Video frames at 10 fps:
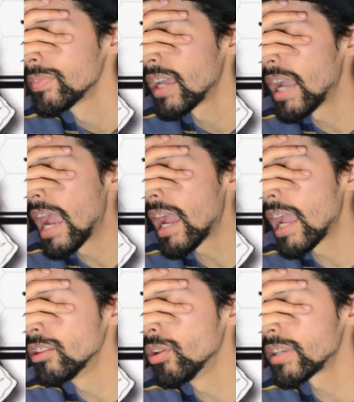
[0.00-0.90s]

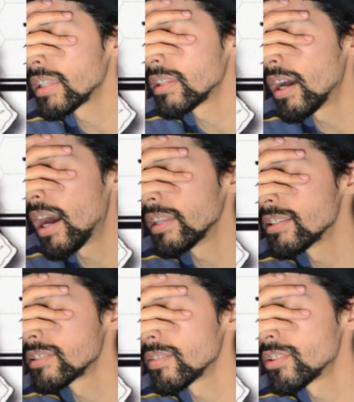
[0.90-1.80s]
I look at the
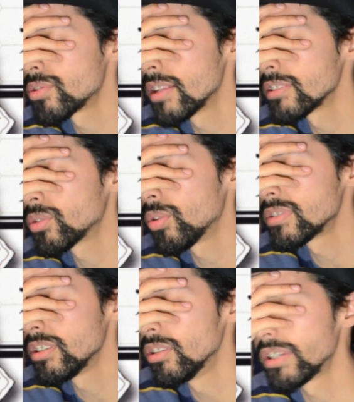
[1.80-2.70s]
hotness of the Trials of Cold
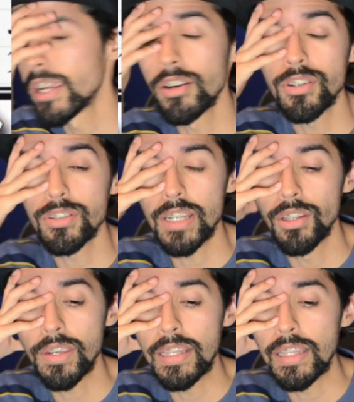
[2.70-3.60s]
Steel characters, and I
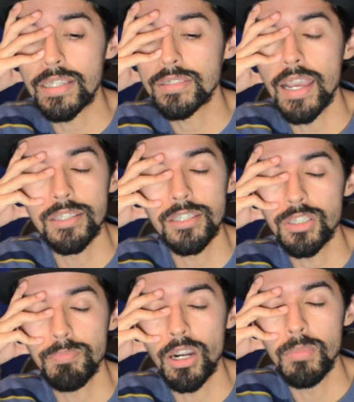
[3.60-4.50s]
look at it like a science
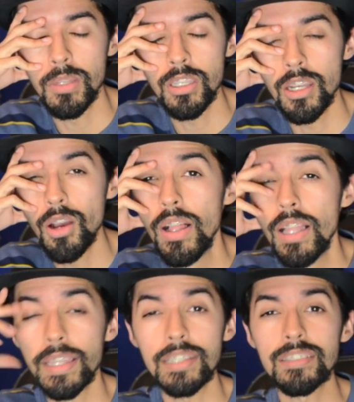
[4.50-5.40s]
experiment, you know?
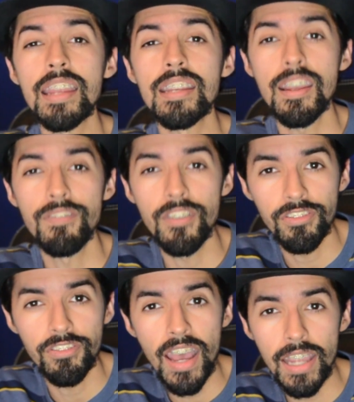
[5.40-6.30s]
Like a scientific
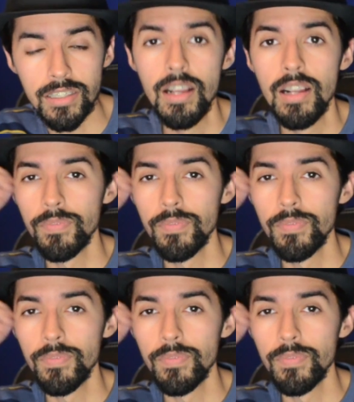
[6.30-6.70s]
fact.